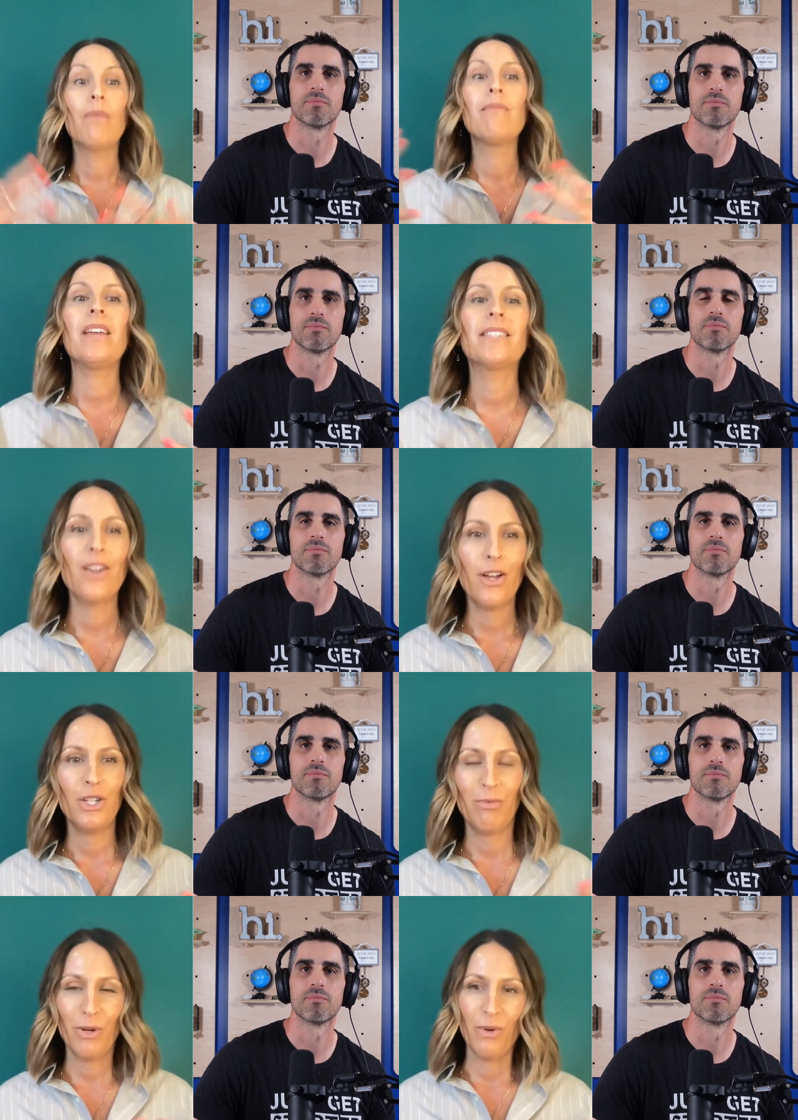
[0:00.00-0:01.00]
Speaker 1: what makes an
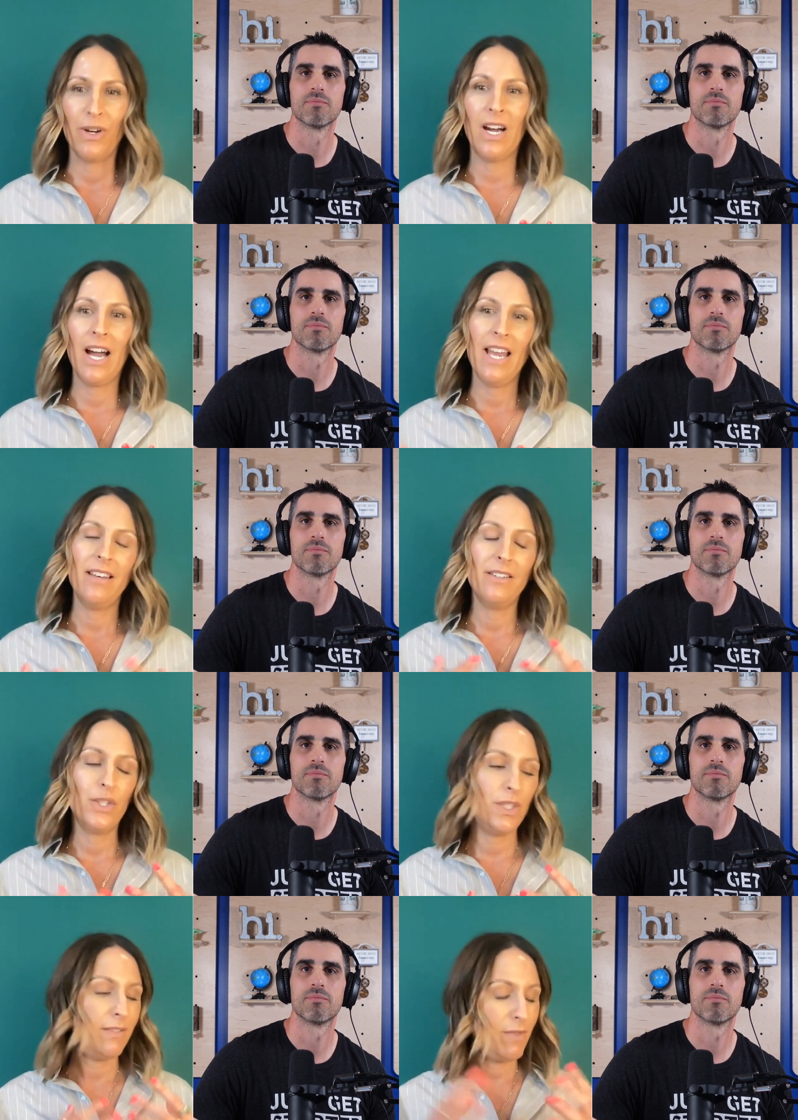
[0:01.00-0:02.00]
entrepreneur and
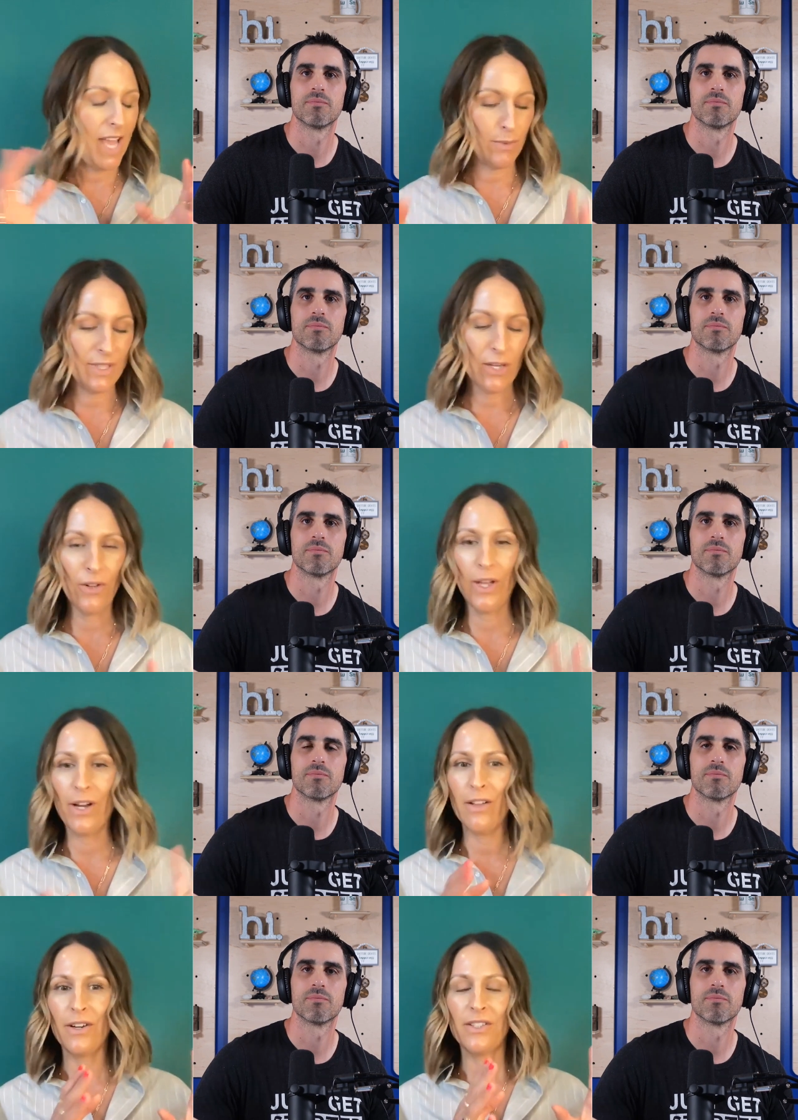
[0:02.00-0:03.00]
as we said
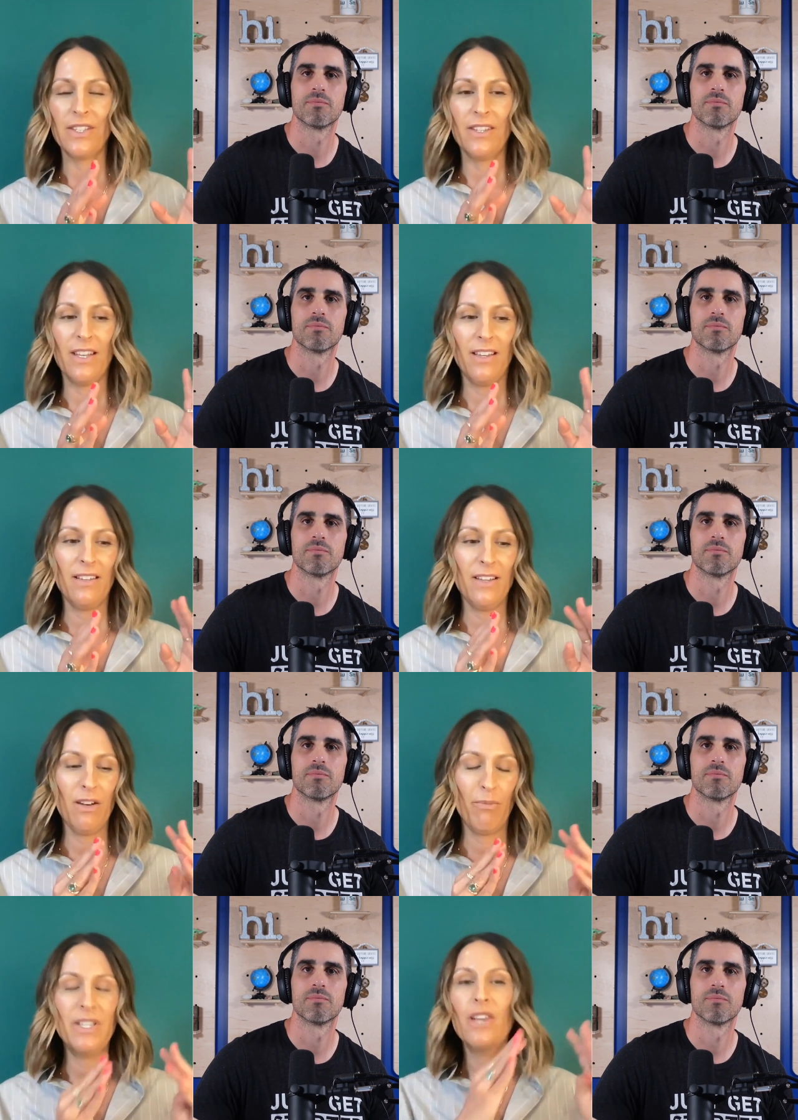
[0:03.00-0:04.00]
earlier there's the
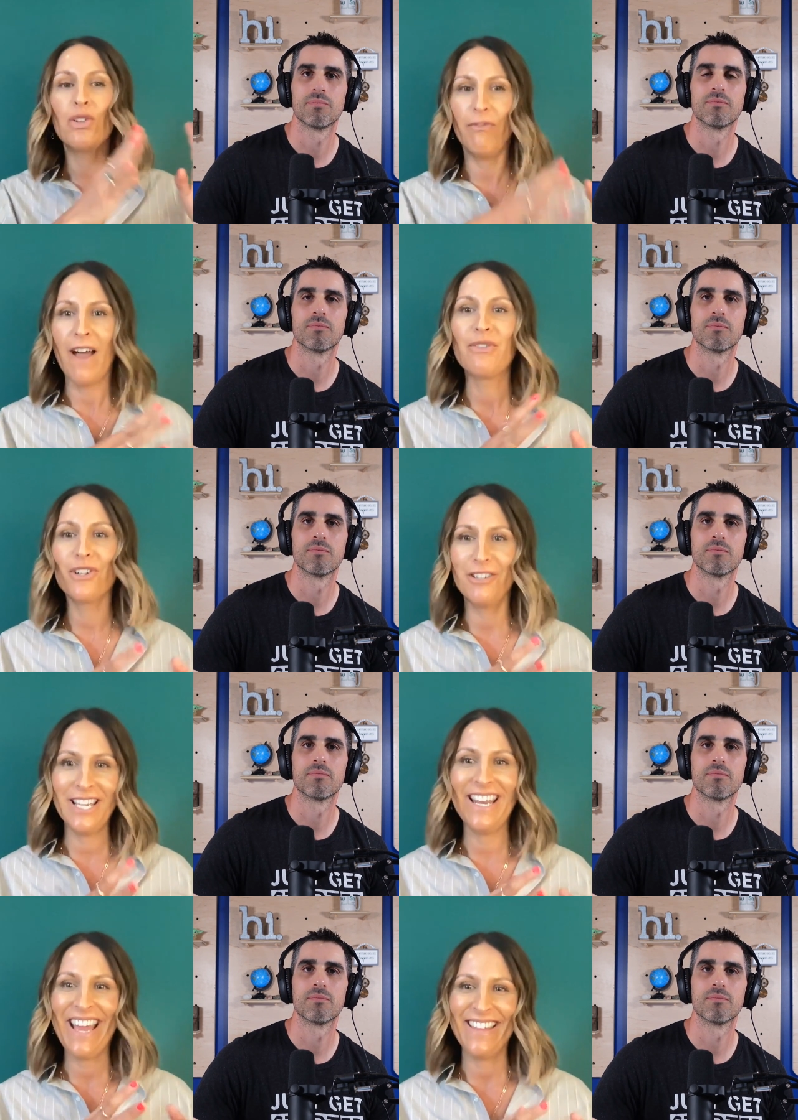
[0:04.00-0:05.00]
you know potential founder
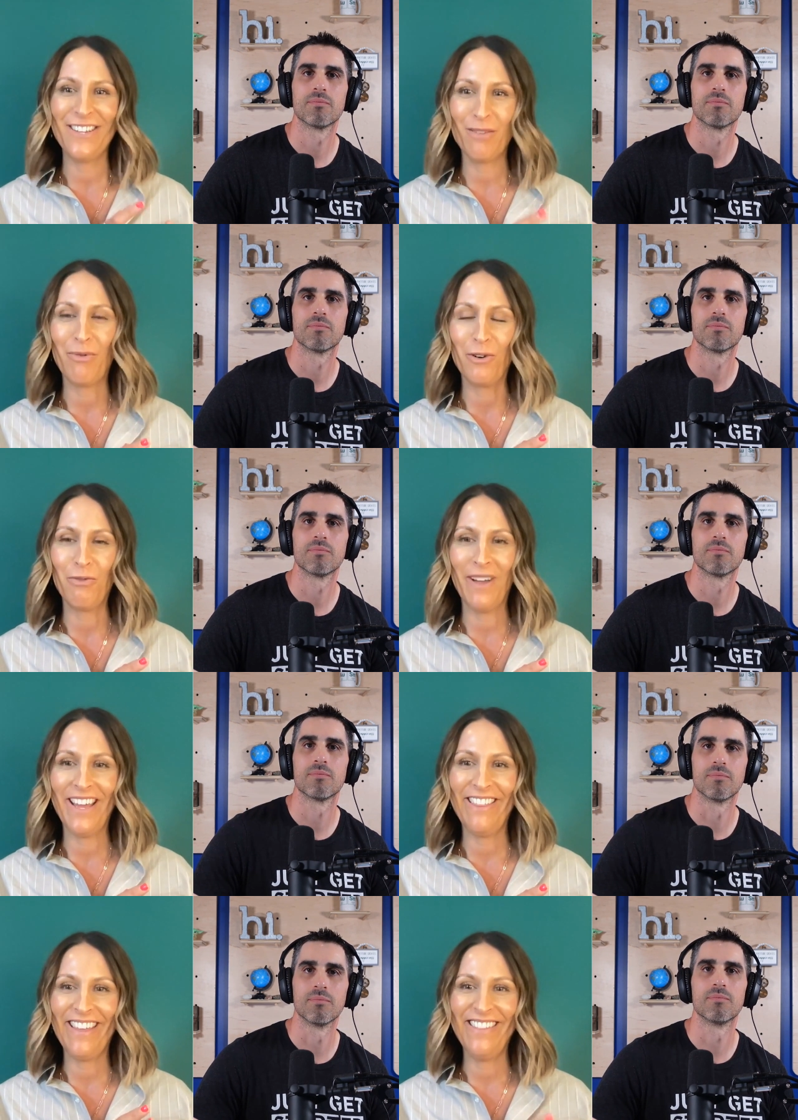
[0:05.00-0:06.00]
dna that you're born
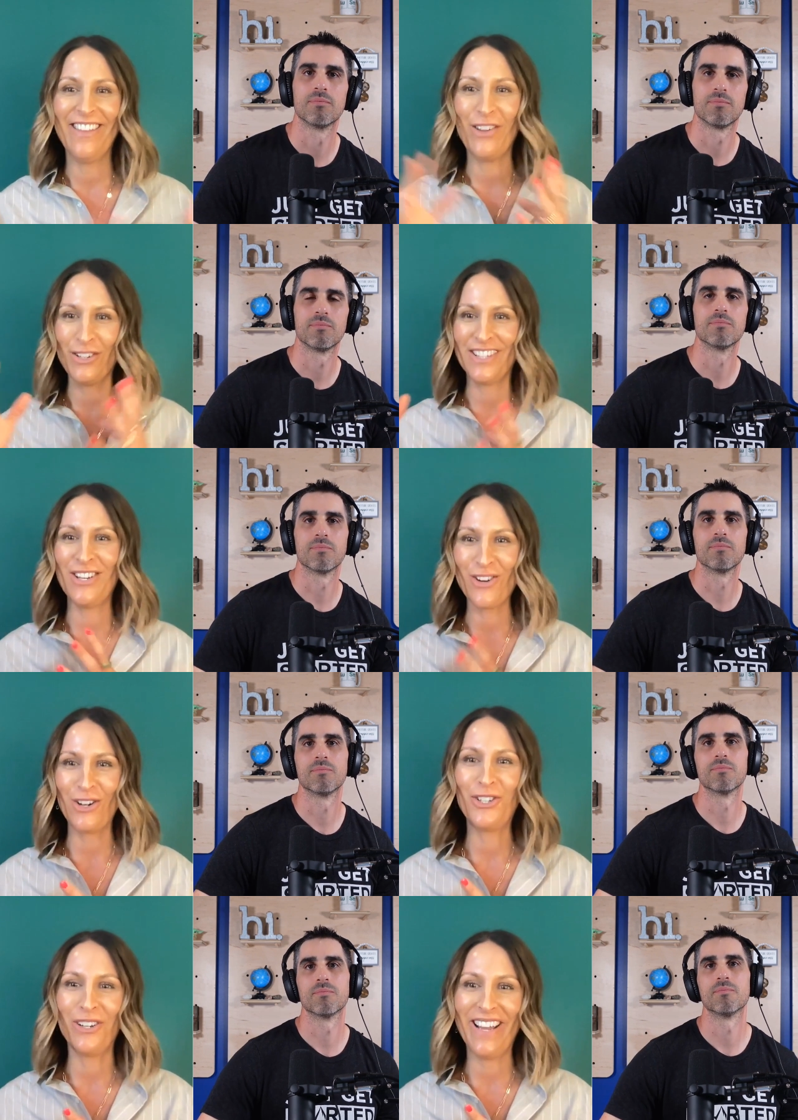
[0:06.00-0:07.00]
with and then there's the
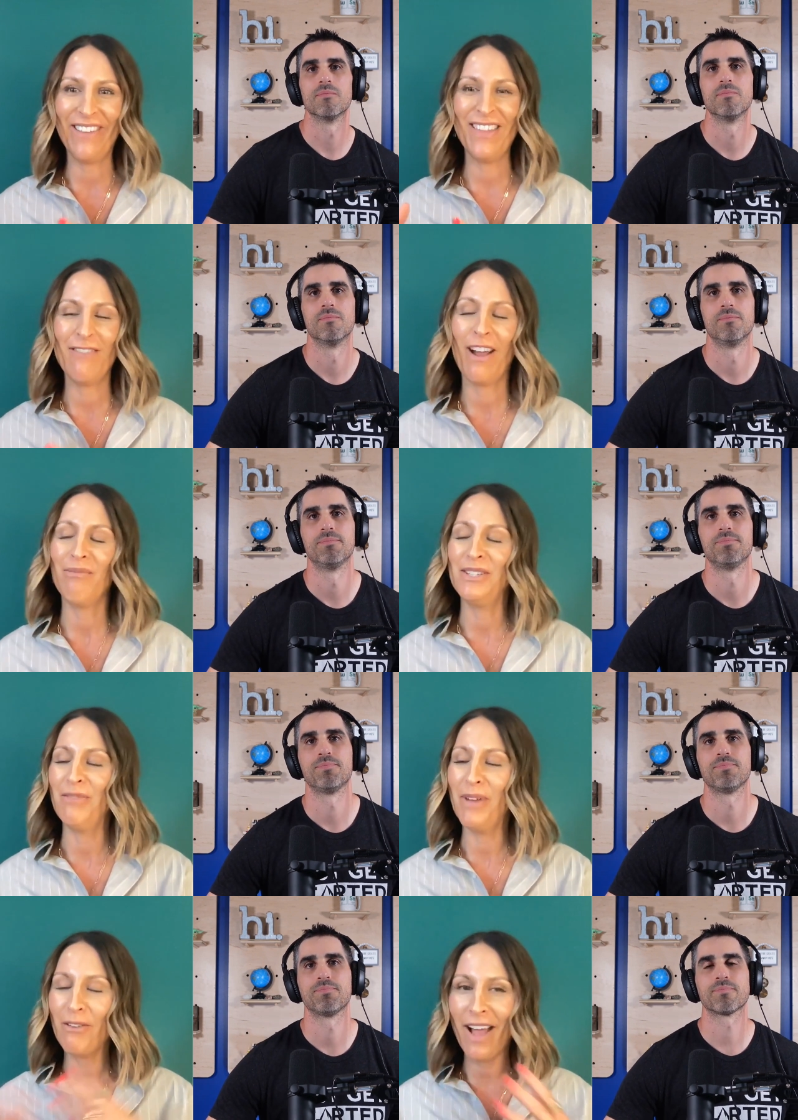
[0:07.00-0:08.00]
nurturing of the
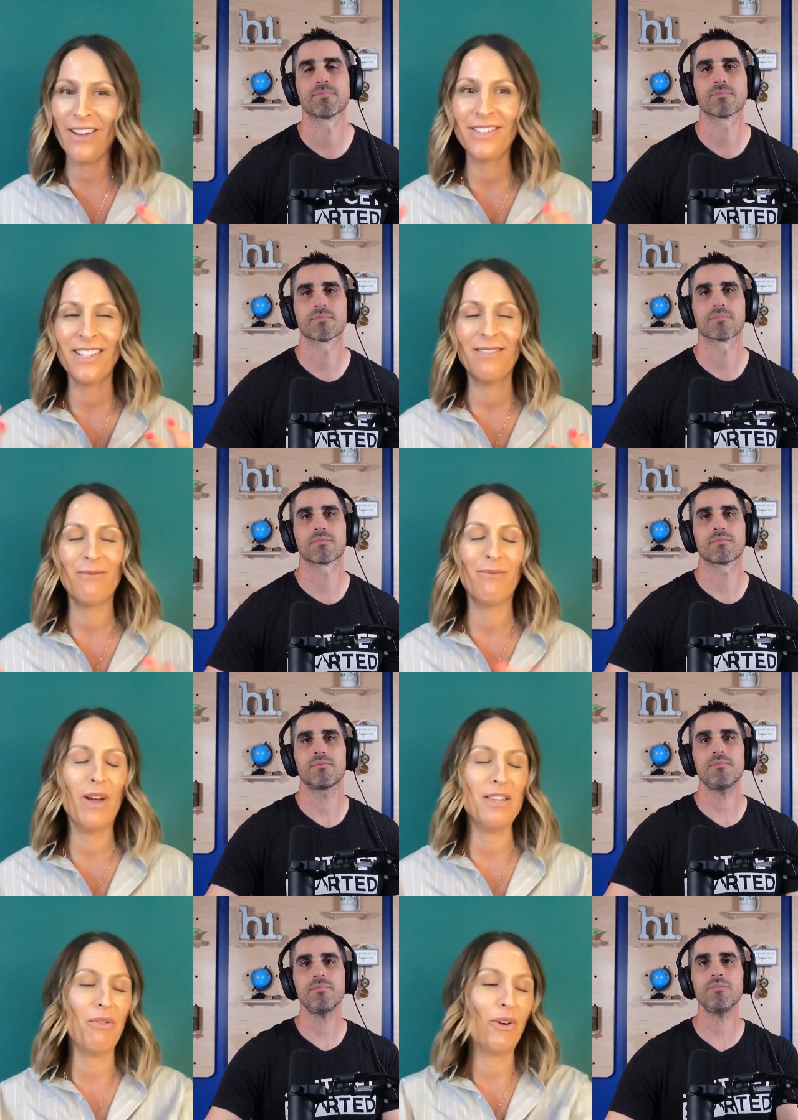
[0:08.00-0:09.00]
environments you've been around and
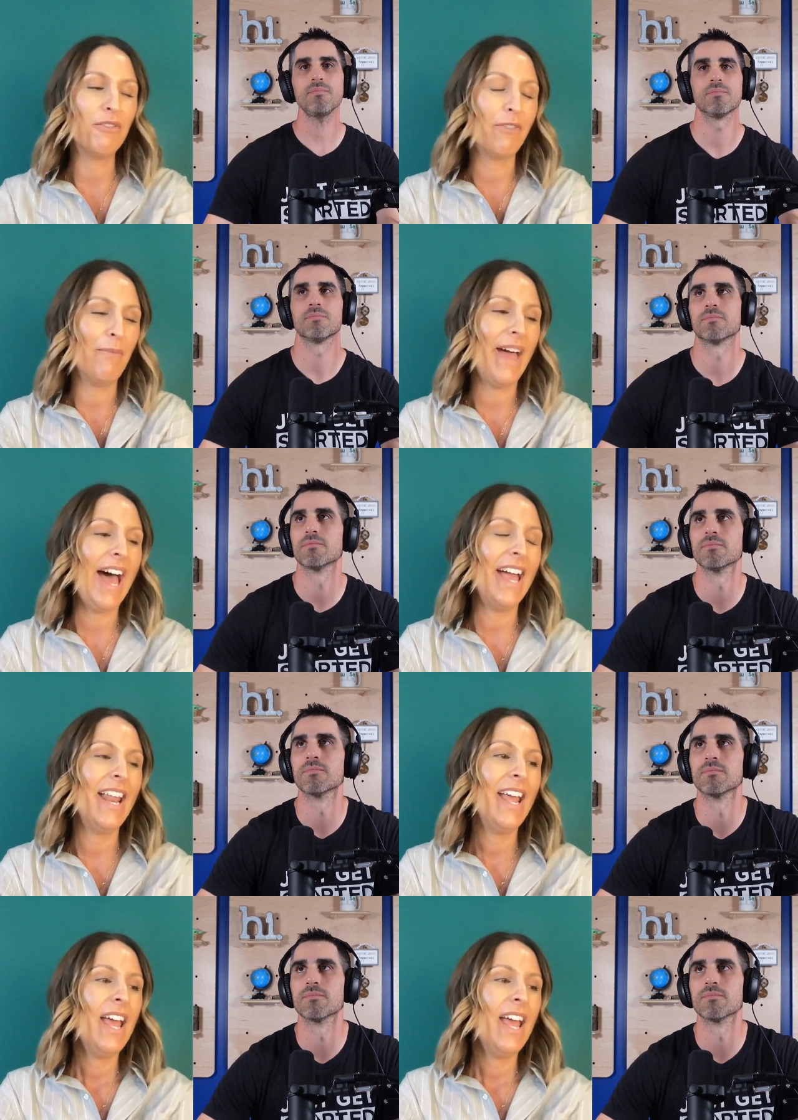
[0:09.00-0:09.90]
what you learn from that